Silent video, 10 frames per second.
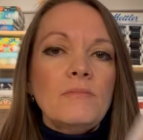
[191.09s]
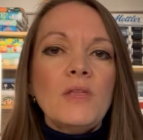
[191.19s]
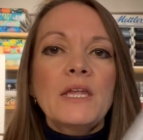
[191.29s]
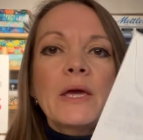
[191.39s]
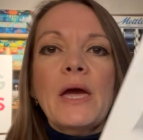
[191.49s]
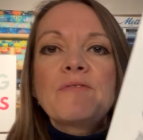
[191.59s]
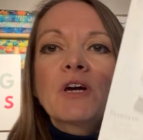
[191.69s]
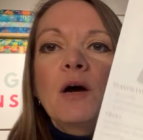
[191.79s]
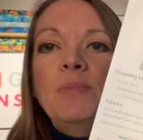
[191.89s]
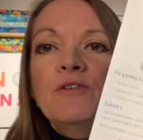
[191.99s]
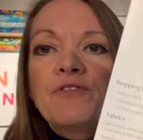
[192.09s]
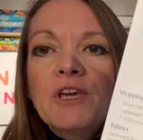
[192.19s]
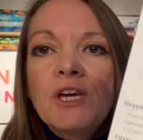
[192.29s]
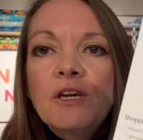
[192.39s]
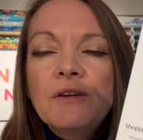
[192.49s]
Now you have a couple of
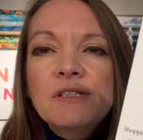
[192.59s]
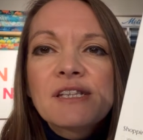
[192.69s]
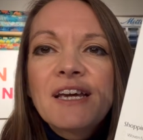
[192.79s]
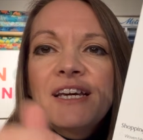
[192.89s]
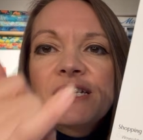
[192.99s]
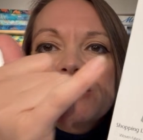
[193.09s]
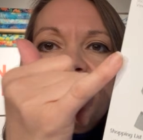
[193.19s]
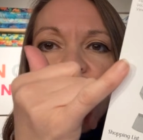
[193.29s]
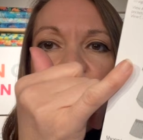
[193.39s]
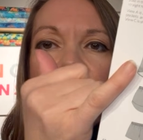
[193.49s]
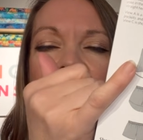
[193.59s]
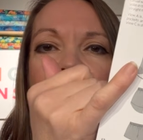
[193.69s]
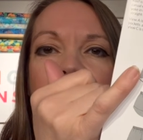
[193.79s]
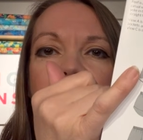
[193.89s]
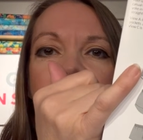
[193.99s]
views. So view
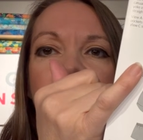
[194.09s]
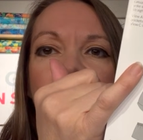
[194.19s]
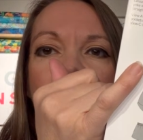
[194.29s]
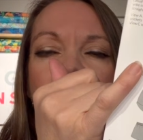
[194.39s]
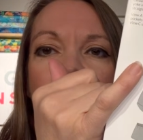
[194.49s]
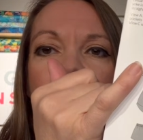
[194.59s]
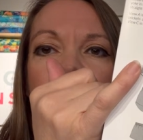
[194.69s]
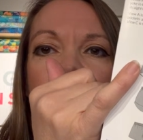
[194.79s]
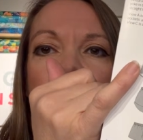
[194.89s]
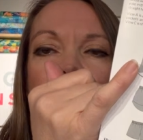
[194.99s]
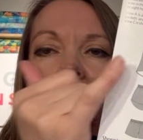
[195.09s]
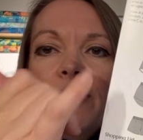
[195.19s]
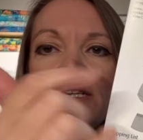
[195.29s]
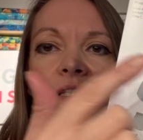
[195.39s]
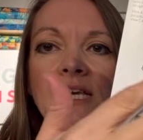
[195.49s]
A is your camisole, and
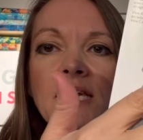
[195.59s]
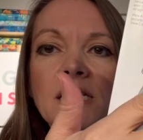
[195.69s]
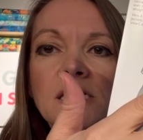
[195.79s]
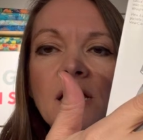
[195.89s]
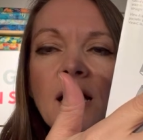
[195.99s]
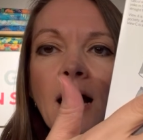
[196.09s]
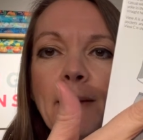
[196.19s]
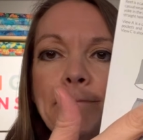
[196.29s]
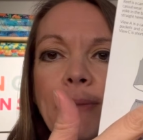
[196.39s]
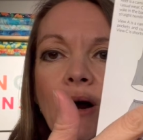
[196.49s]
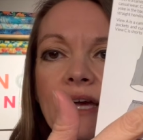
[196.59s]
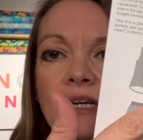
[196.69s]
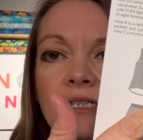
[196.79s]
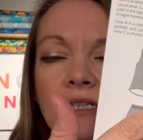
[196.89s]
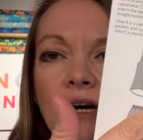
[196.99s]
this is a
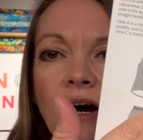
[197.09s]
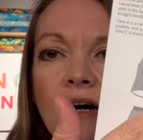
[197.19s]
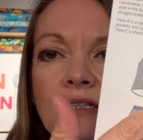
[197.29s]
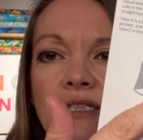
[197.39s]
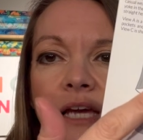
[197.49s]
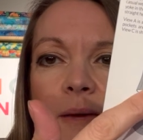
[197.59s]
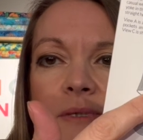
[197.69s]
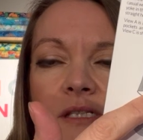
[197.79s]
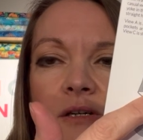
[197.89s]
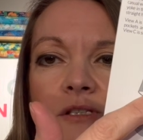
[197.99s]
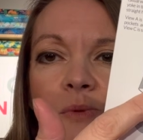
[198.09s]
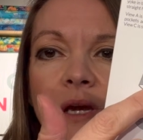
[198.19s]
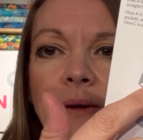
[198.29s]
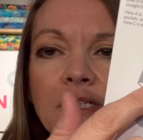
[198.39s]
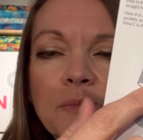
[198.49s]
bias cut camisole. So we're
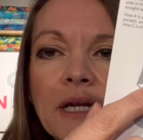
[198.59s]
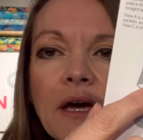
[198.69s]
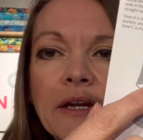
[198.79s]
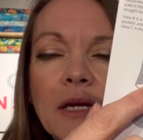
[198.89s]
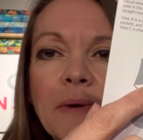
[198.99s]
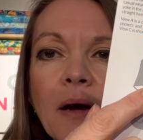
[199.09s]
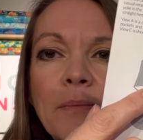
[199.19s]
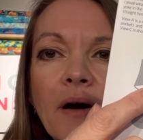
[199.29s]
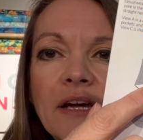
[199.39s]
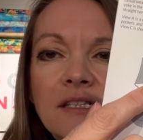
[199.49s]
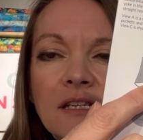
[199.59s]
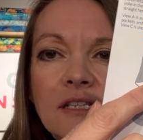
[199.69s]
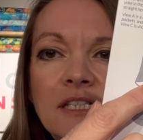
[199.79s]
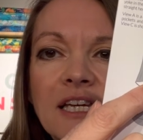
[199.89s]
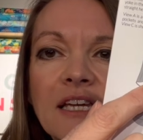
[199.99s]
going to be learning about bias
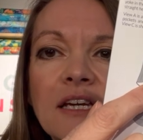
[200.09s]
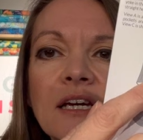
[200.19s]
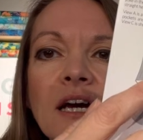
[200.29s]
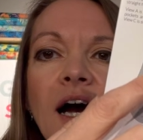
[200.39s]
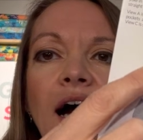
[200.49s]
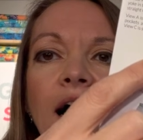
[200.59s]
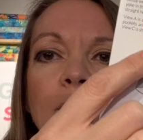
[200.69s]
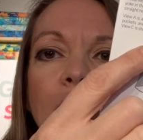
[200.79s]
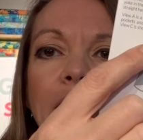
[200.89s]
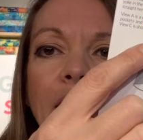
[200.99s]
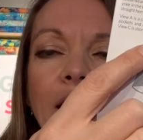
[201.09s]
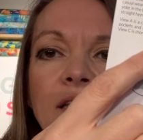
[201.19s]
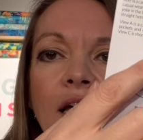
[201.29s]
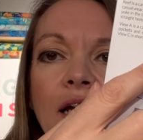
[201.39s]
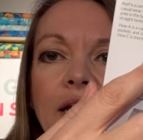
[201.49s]
cutting, and it
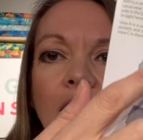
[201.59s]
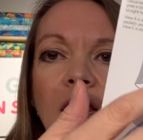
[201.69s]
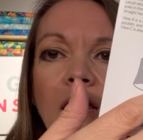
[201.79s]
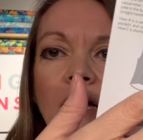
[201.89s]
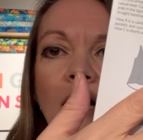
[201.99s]
has a little